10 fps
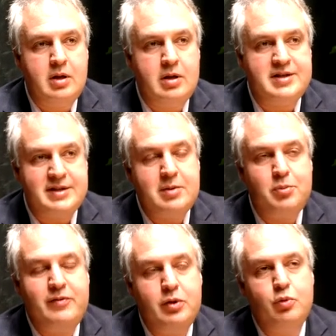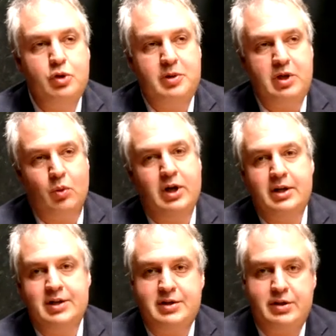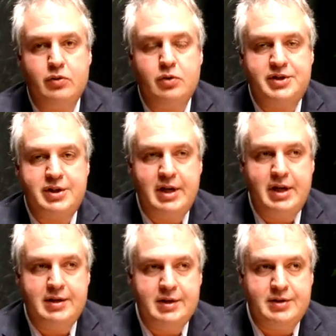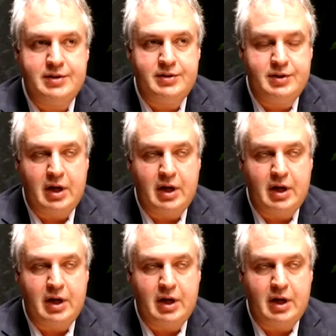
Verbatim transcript: the sneak preview would be one is you will see this